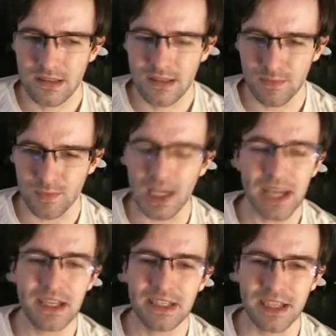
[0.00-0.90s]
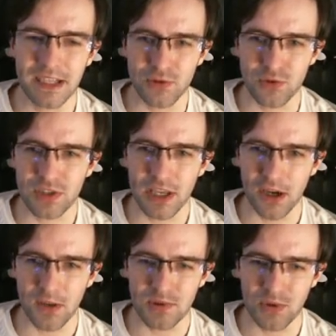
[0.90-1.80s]
I'm glad these things are set
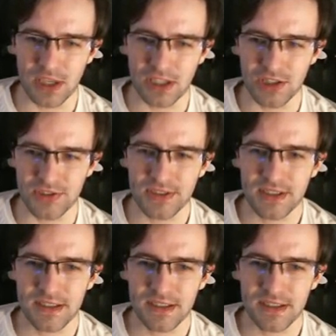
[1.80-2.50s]
up so they just